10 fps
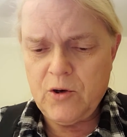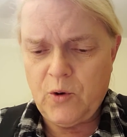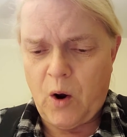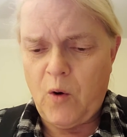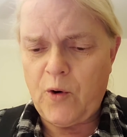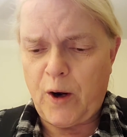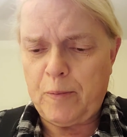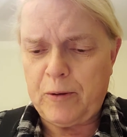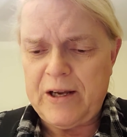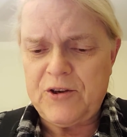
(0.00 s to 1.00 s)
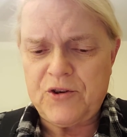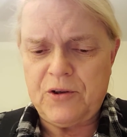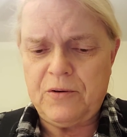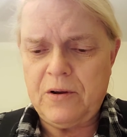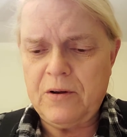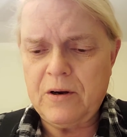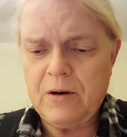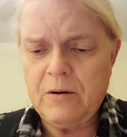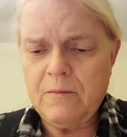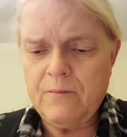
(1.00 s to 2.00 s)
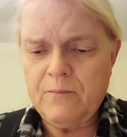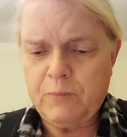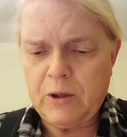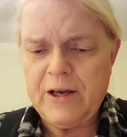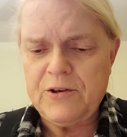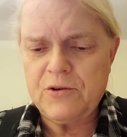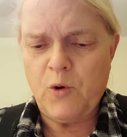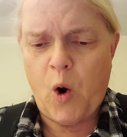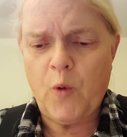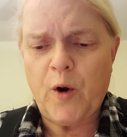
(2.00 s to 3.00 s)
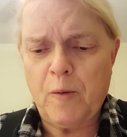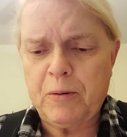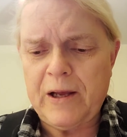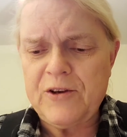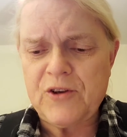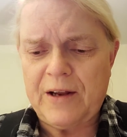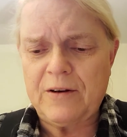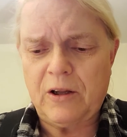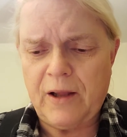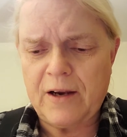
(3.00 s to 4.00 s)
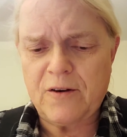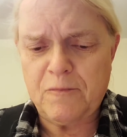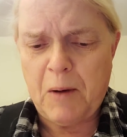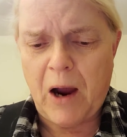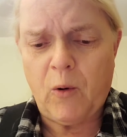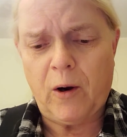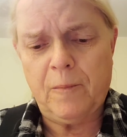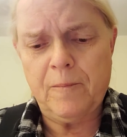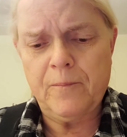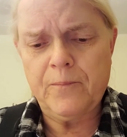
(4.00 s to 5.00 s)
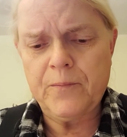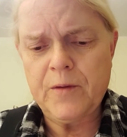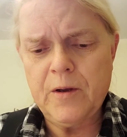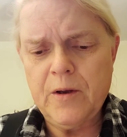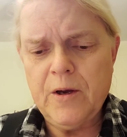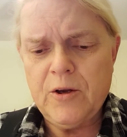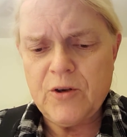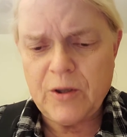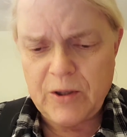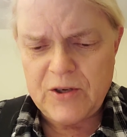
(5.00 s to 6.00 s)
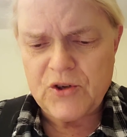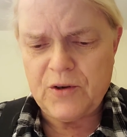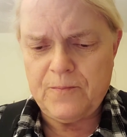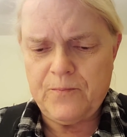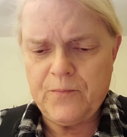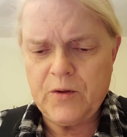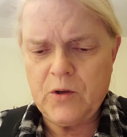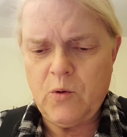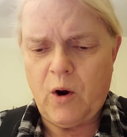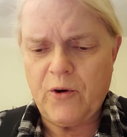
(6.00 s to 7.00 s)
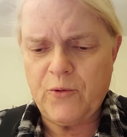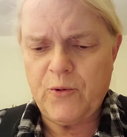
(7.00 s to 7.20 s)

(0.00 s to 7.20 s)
to own our place in place, to own our place and collective power, to listen to our